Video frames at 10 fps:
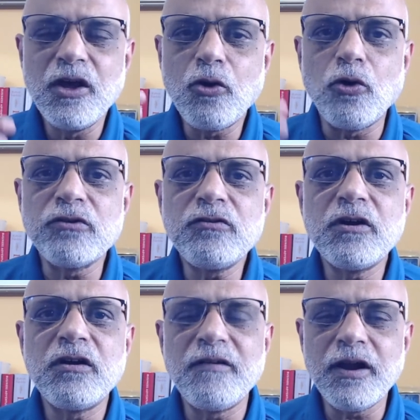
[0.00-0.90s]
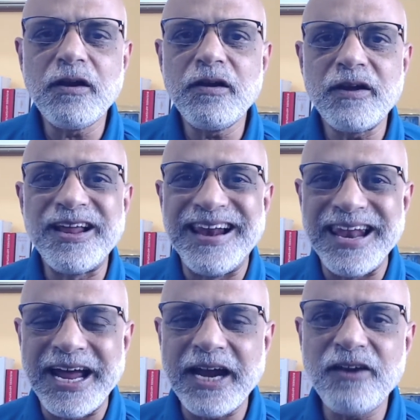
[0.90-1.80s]
causes the adrenal
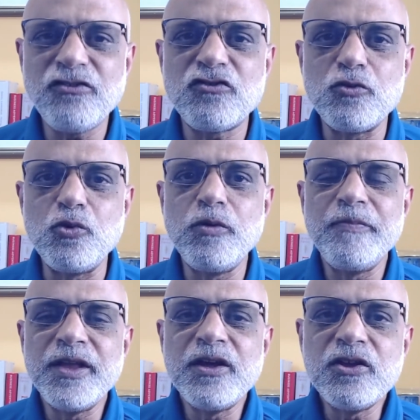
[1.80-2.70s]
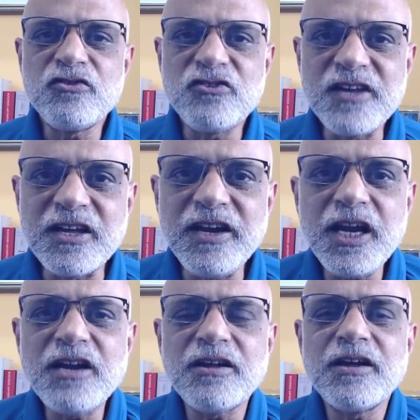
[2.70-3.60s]
glands to
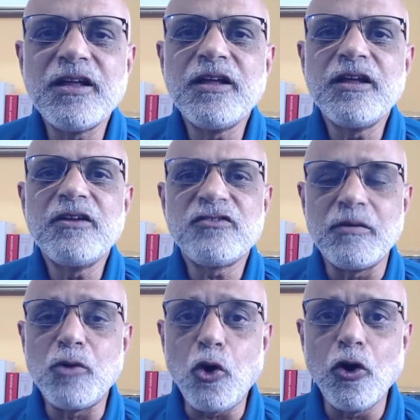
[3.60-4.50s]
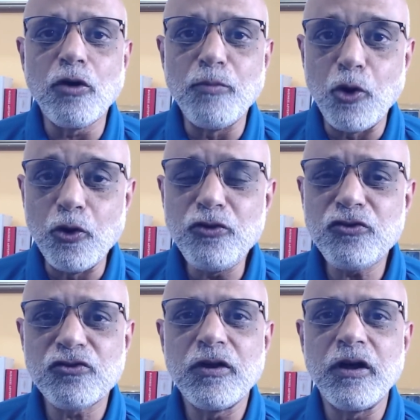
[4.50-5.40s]
secrete some
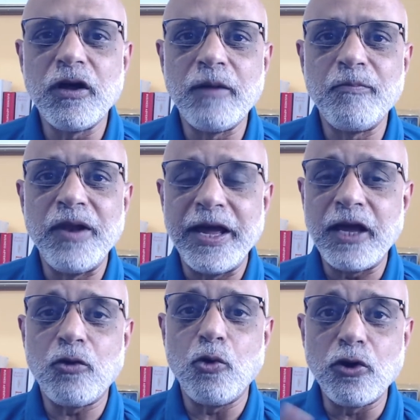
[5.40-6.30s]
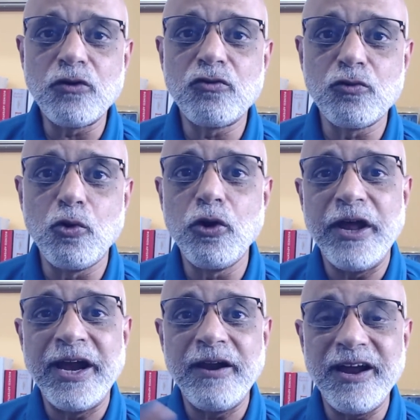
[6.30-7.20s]
hormones like cortisol
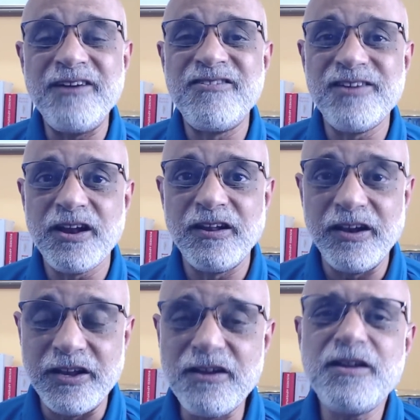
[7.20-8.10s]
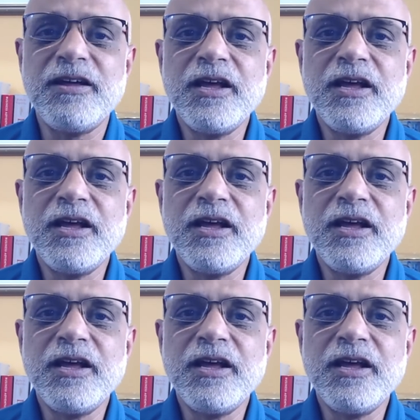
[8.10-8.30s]
and adrenaline,